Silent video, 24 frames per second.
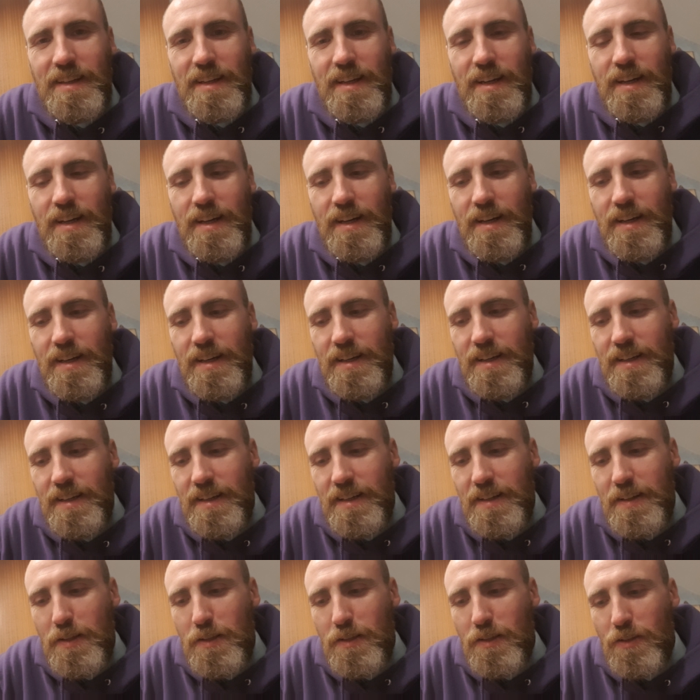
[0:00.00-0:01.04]

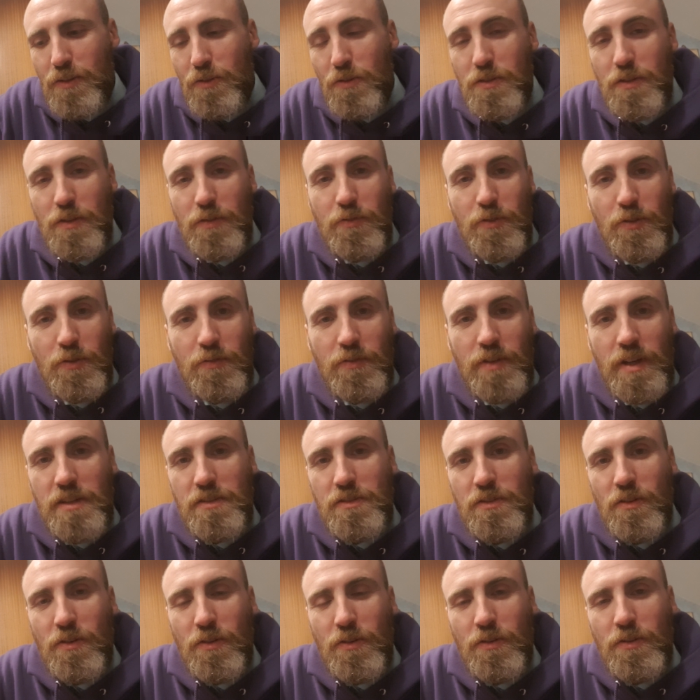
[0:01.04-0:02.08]
Go to
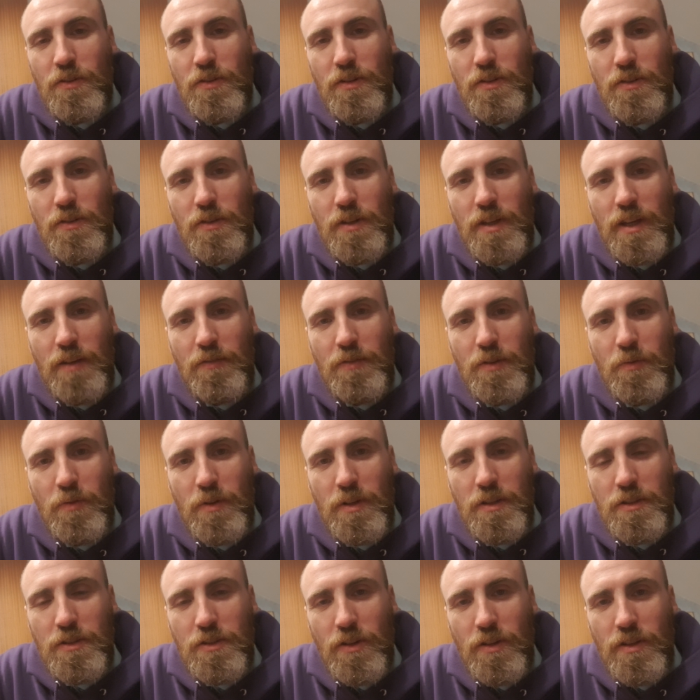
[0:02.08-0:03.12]
fruitfest.co.uk if you want
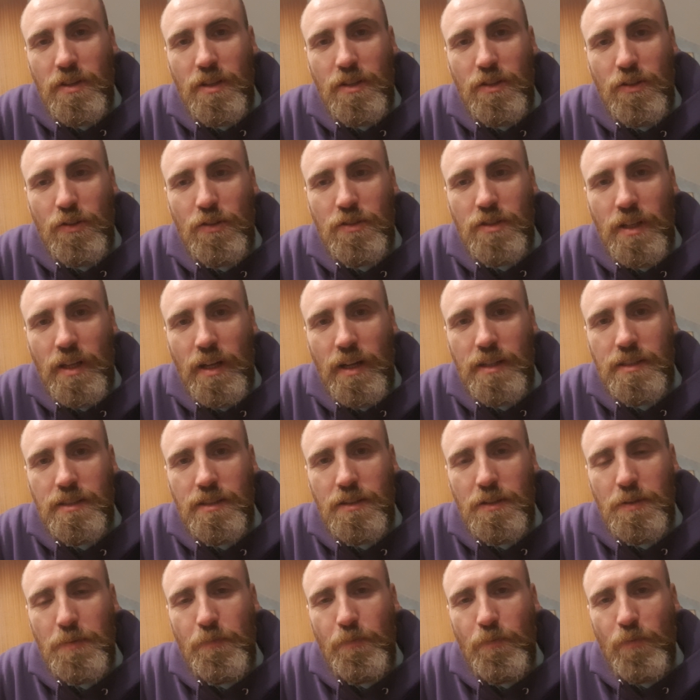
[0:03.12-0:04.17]
to join the
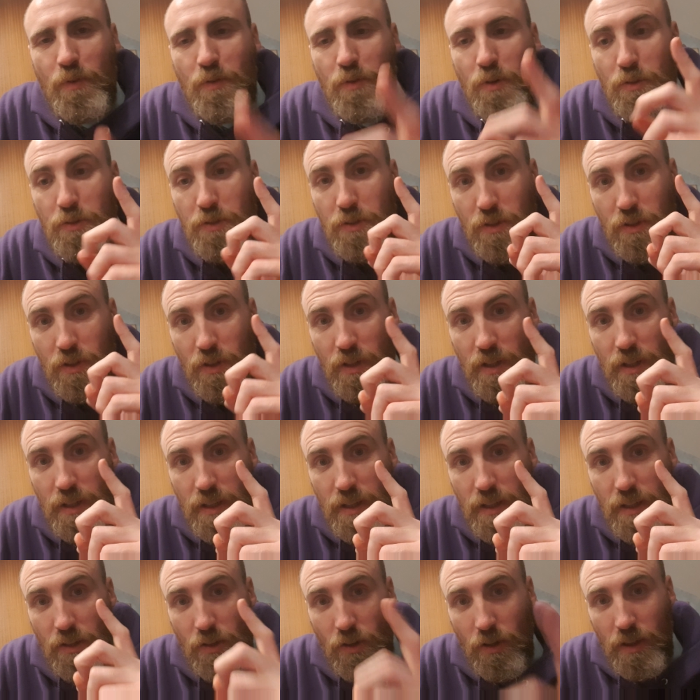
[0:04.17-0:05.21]
newsletter. We've also got
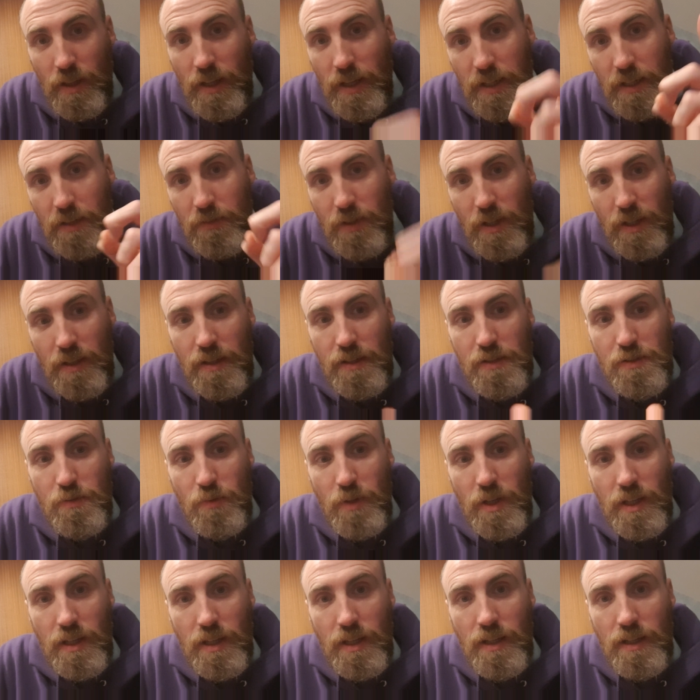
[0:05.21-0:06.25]
an online event this
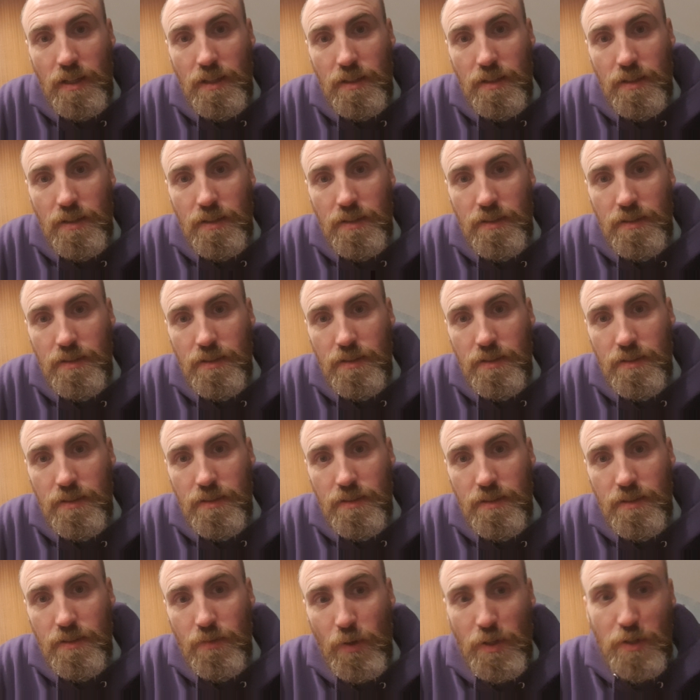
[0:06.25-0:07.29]
weekend,
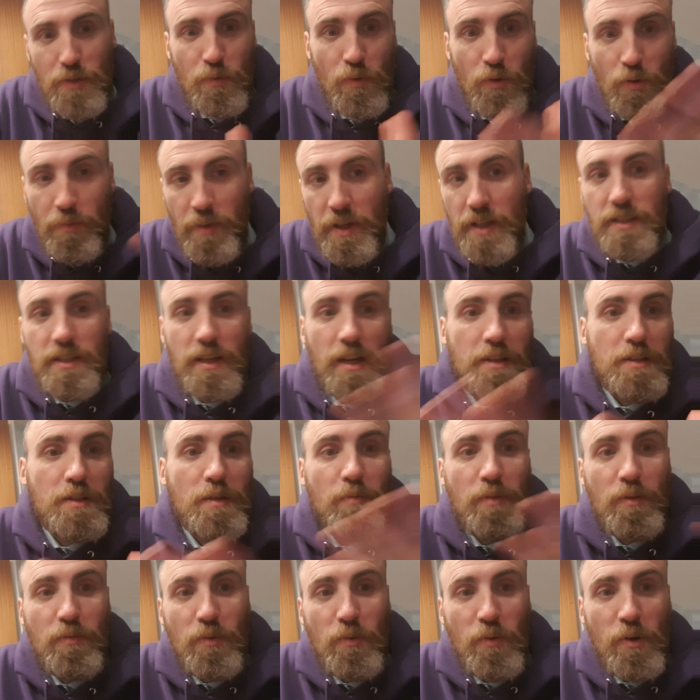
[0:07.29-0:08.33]
which won't make sense to
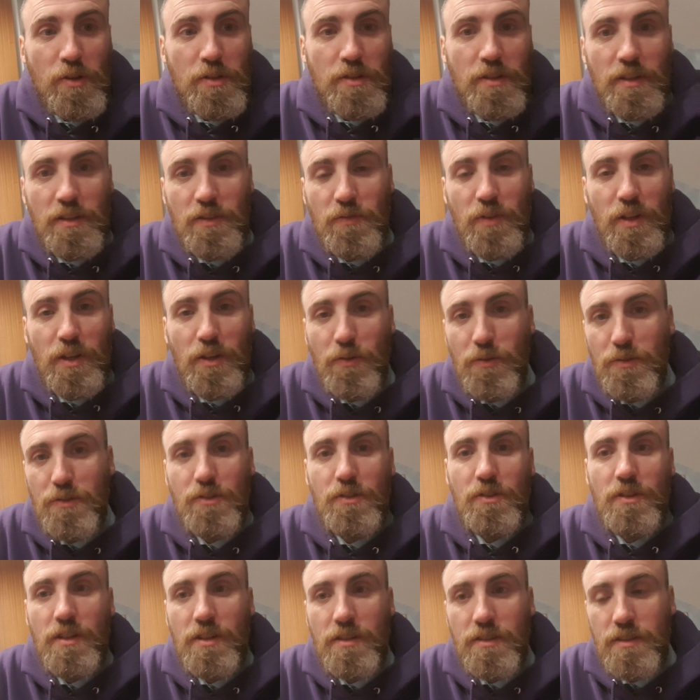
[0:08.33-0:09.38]
people watching this video in 2
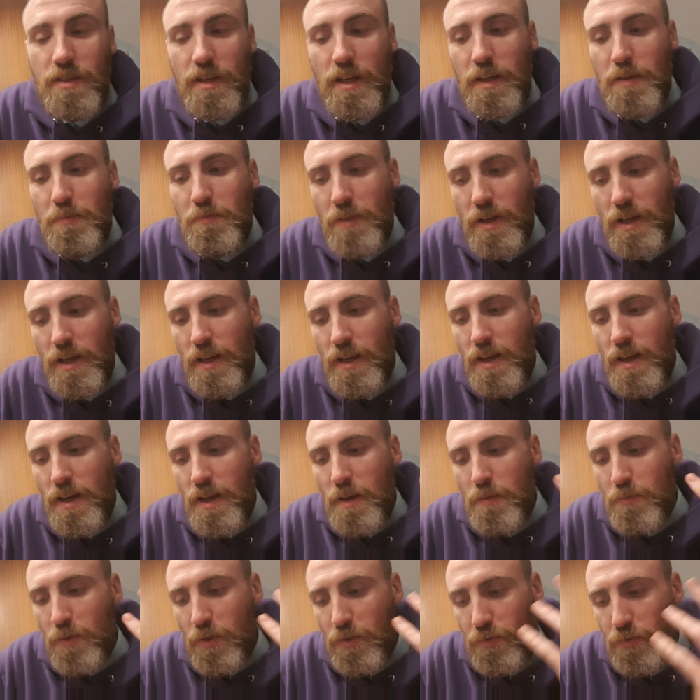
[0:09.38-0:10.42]
years' time,
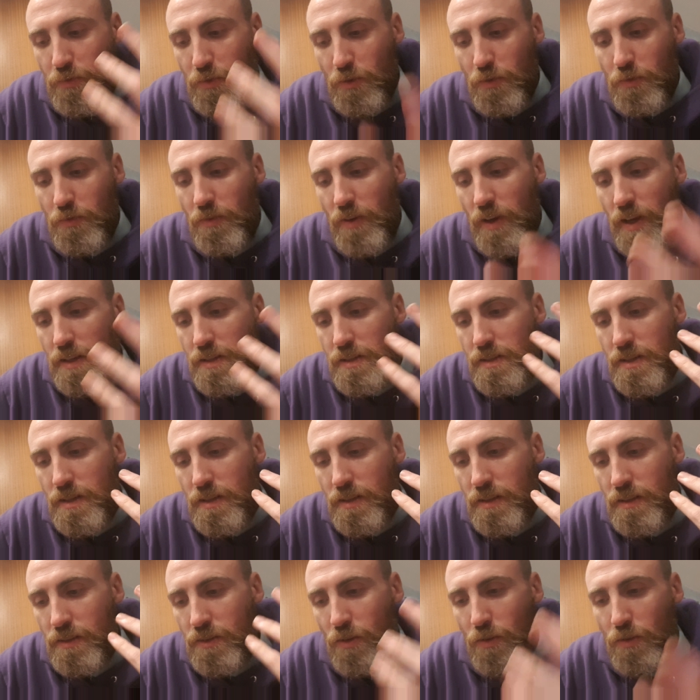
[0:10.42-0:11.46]
but
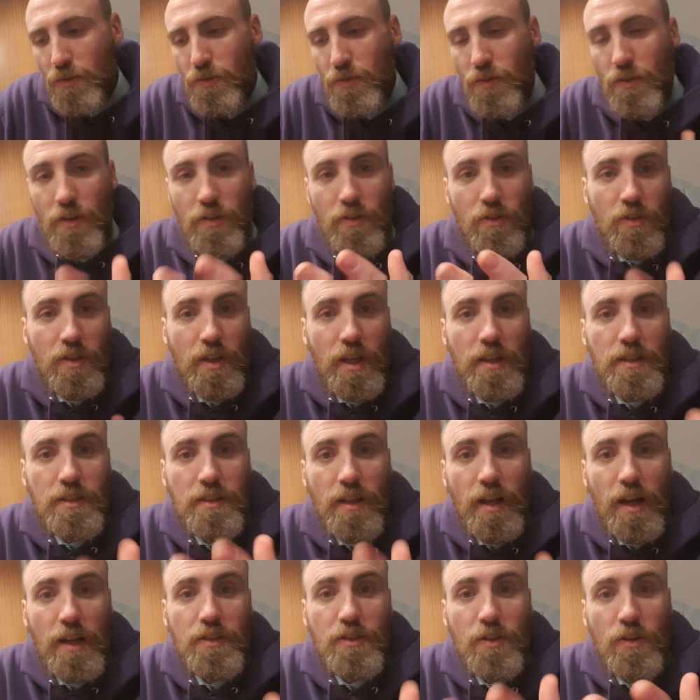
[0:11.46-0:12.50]

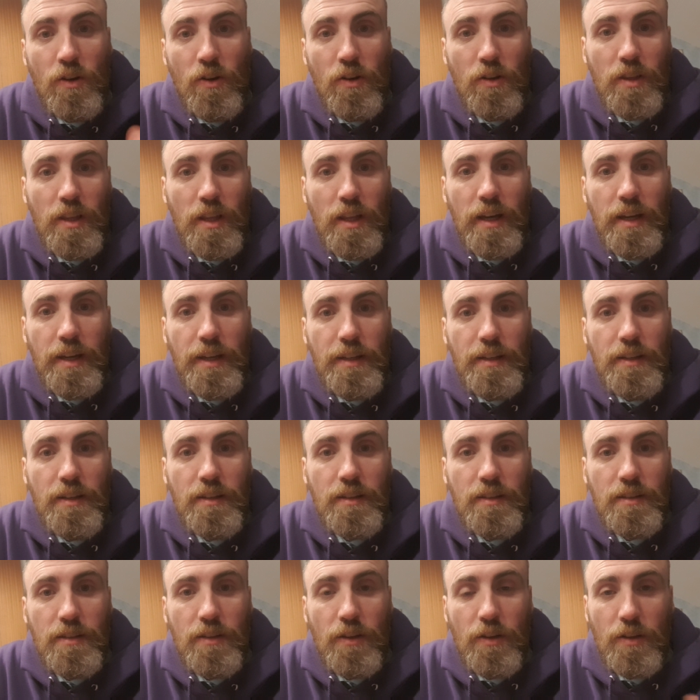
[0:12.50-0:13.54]
fruitfest.co.uk/online,
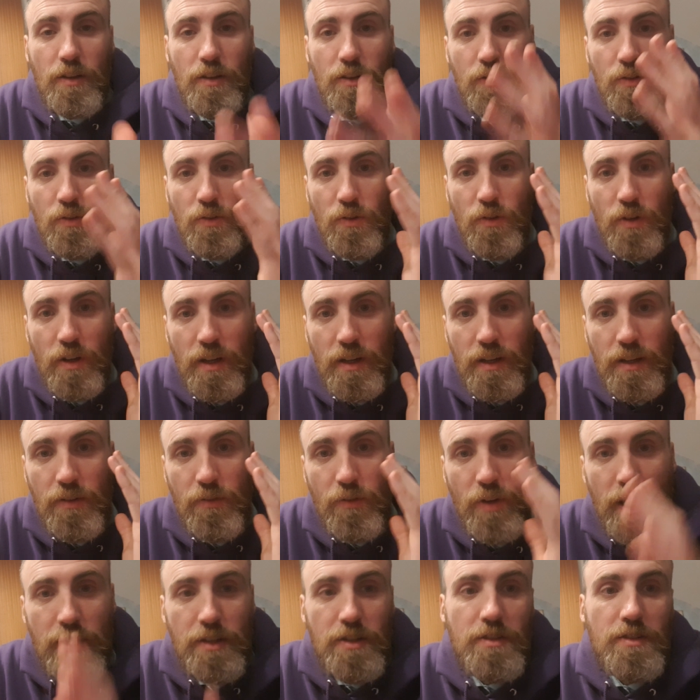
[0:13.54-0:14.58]
you can go and
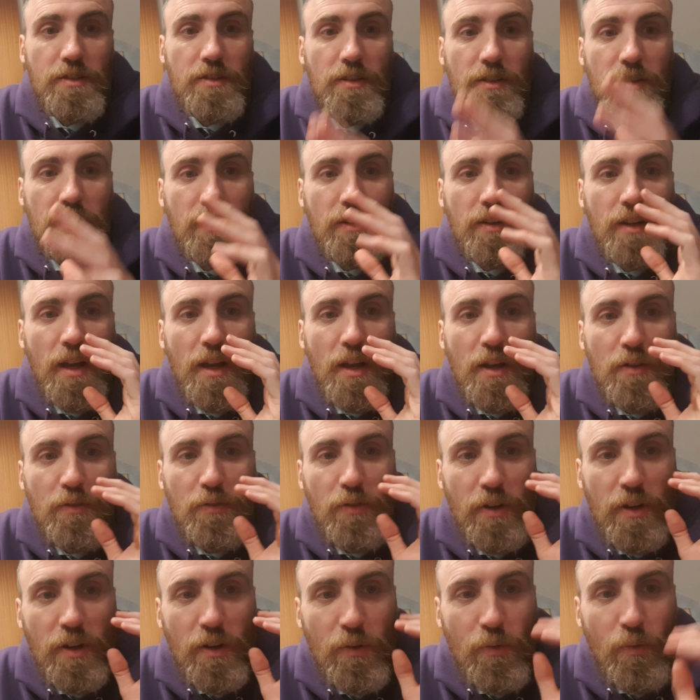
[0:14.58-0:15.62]
register
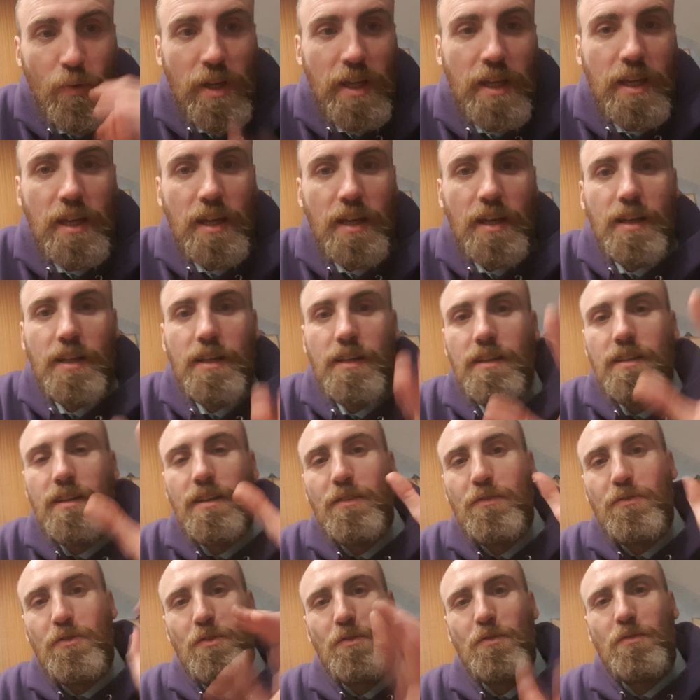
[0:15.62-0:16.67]
for our weekend
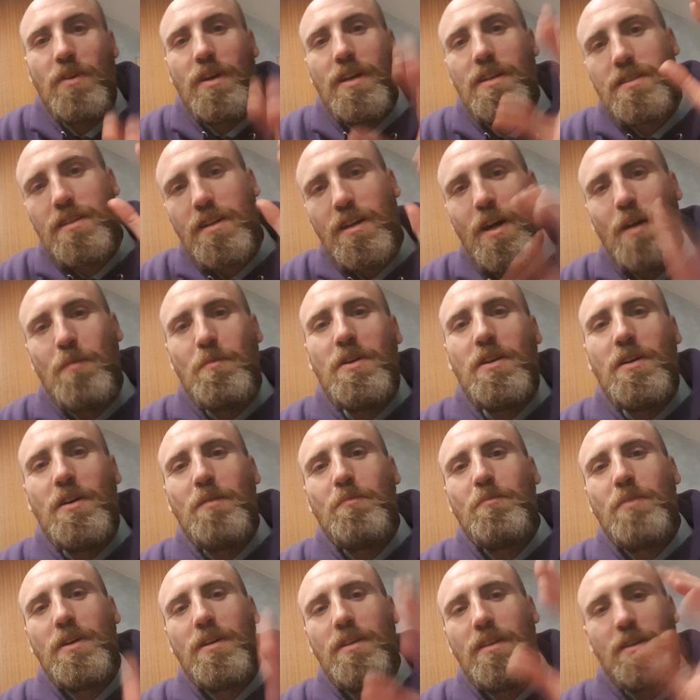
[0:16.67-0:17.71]
Fruitfest coming
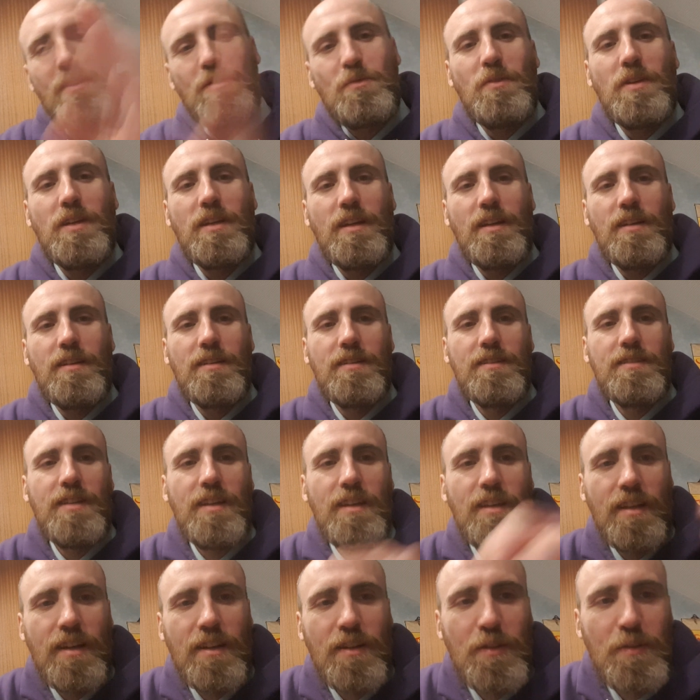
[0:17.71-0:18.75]
up this weekend. See
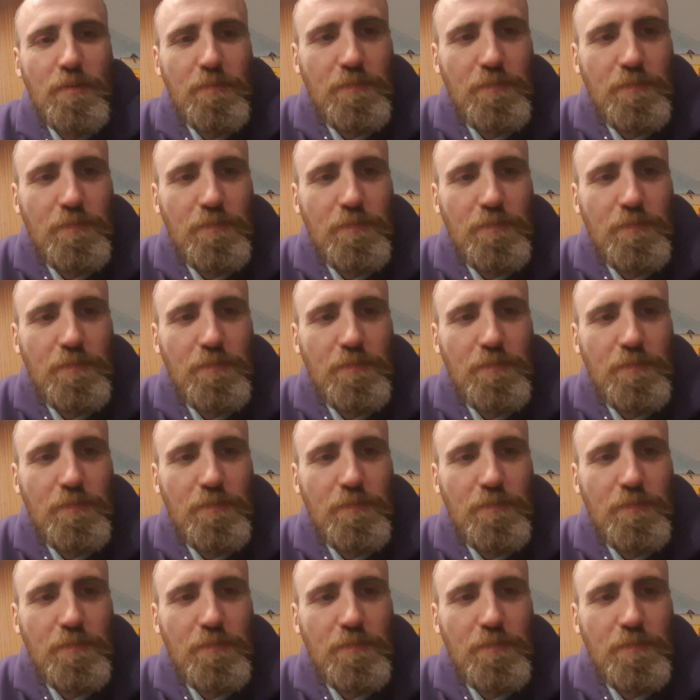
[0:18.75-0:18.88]
you there.